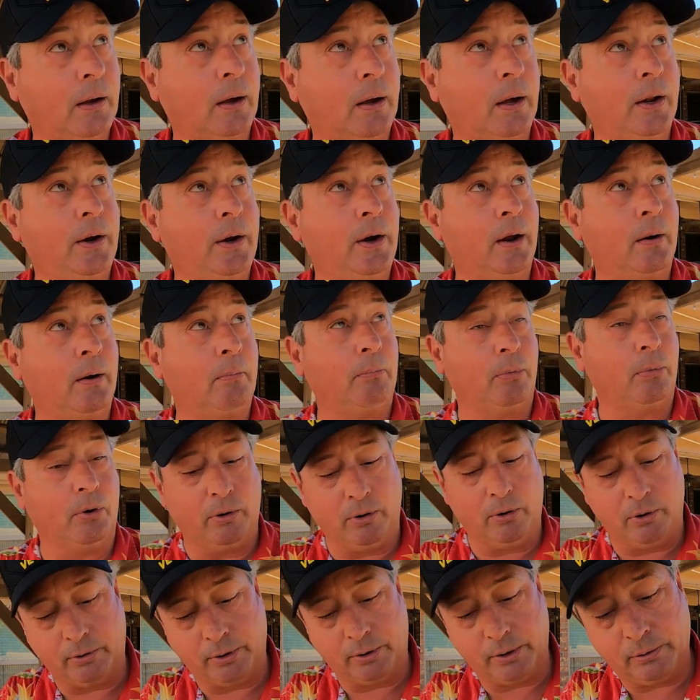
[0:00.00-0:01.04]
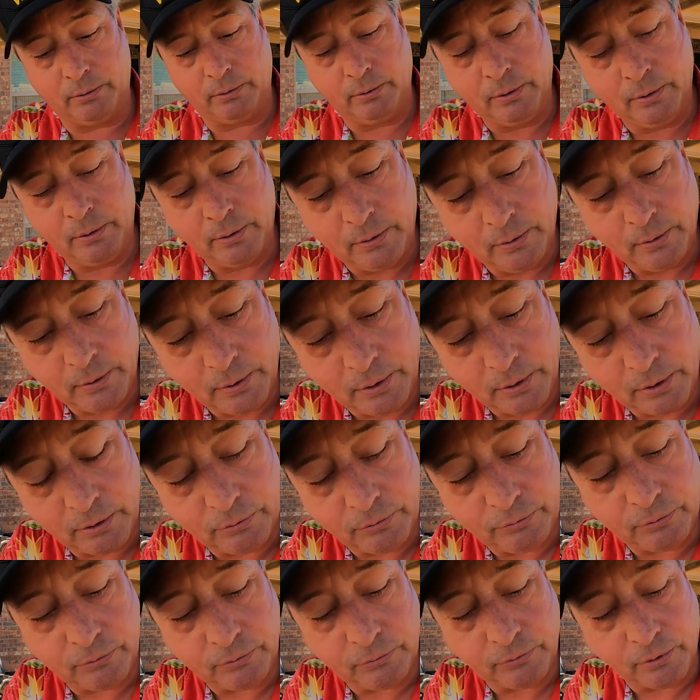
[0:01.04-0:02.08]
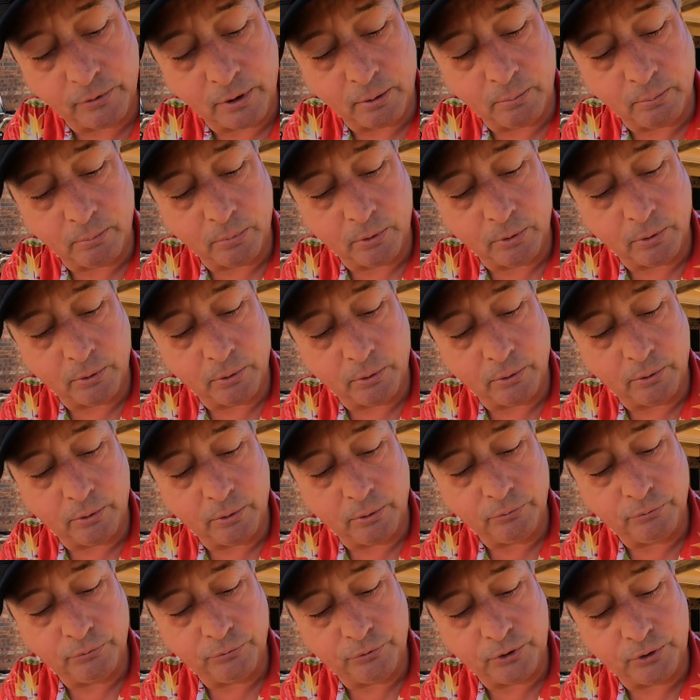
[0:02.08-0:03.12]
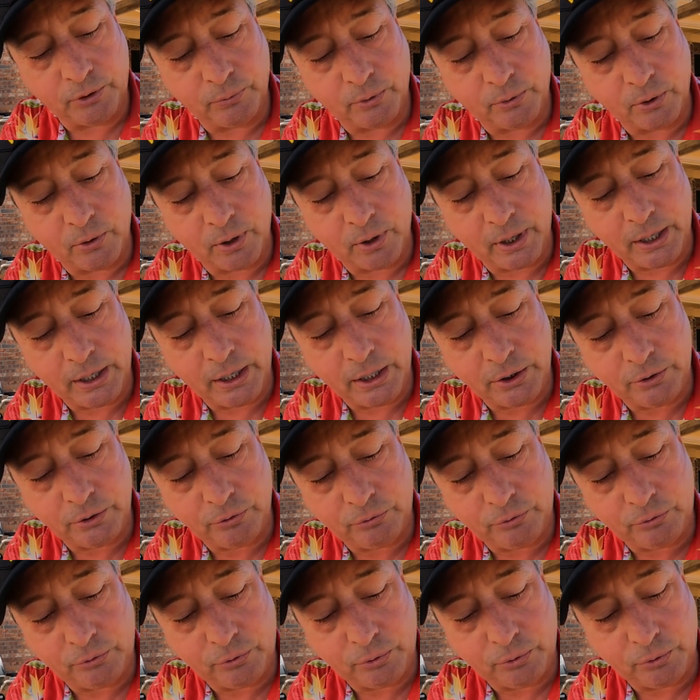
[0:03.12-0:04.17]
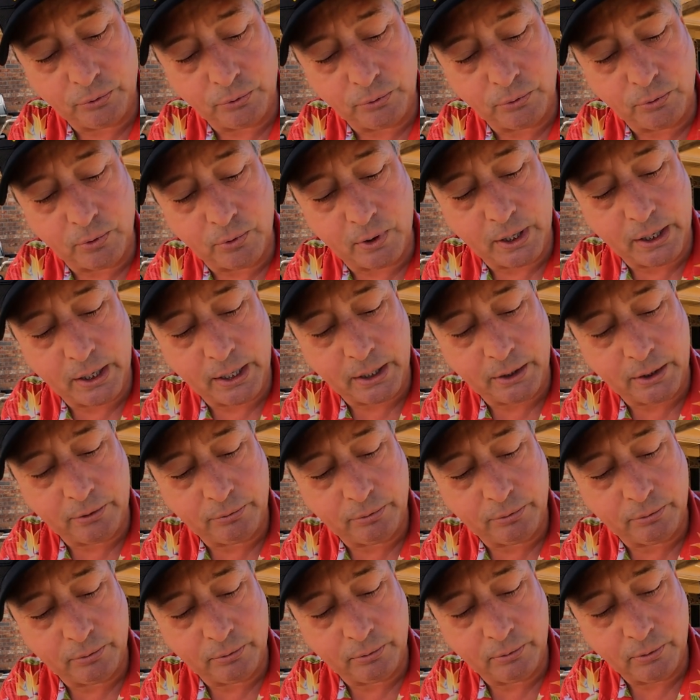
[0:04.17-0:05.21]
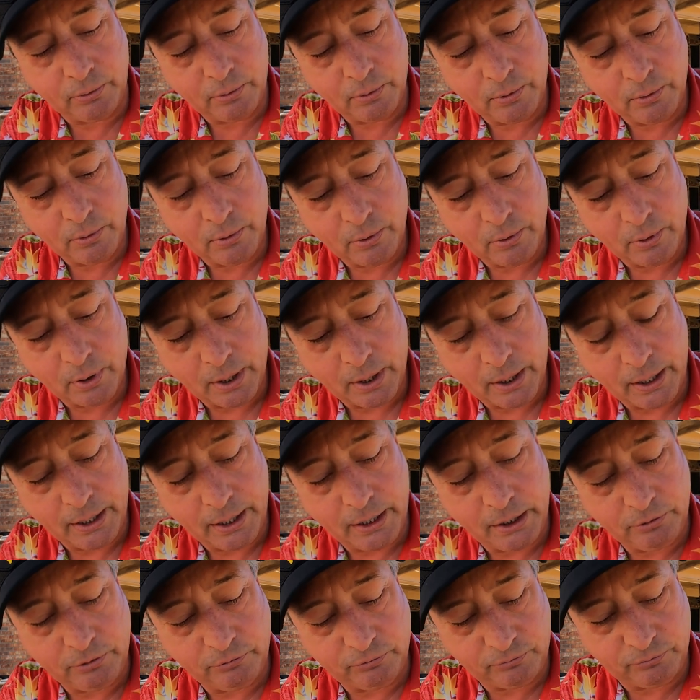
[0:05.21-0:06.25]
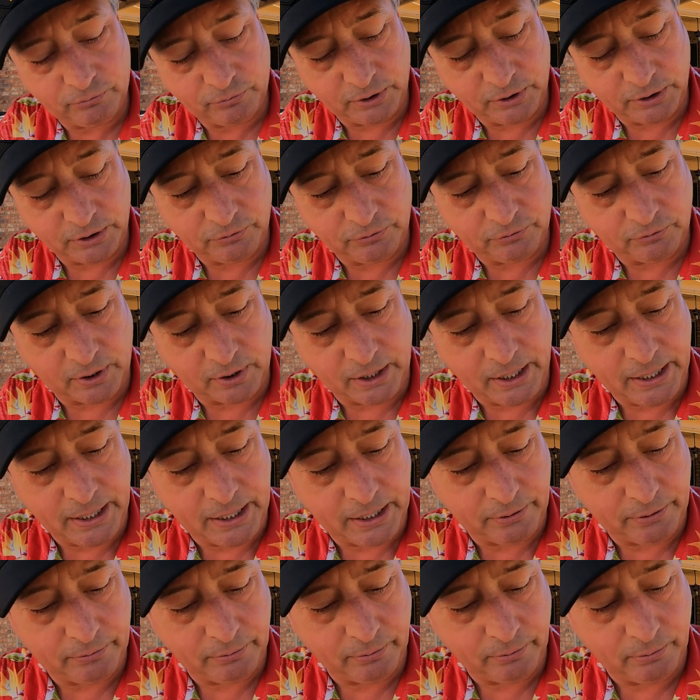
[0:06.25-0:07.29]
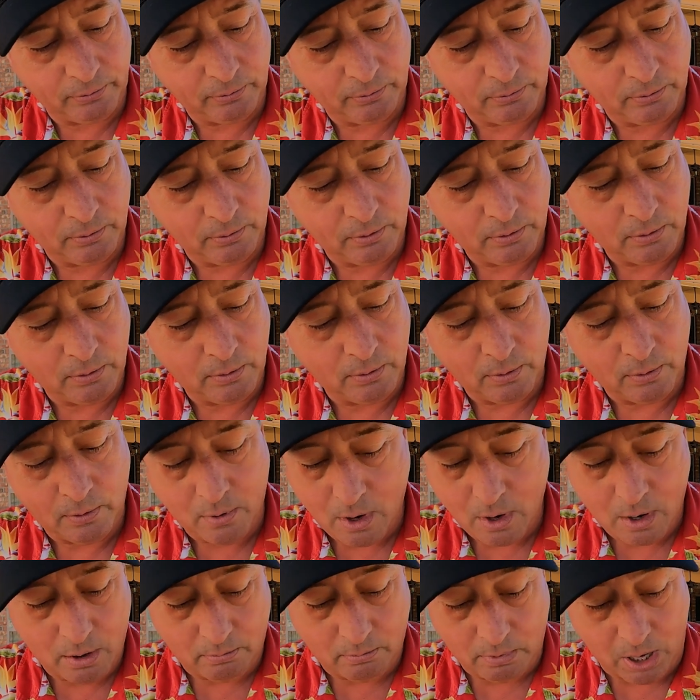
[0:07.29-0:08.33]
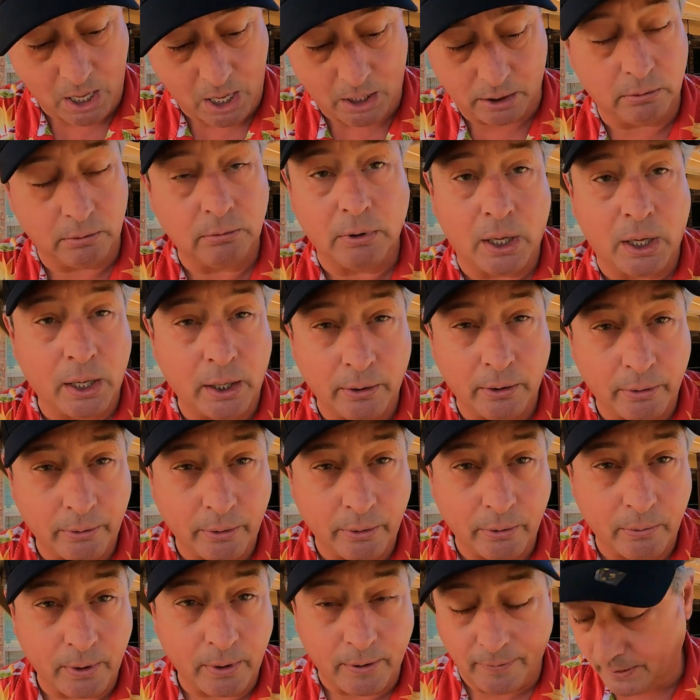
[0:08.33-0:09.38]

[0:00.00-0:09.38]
a, a number on it. This is number 0828868. I don't I don't know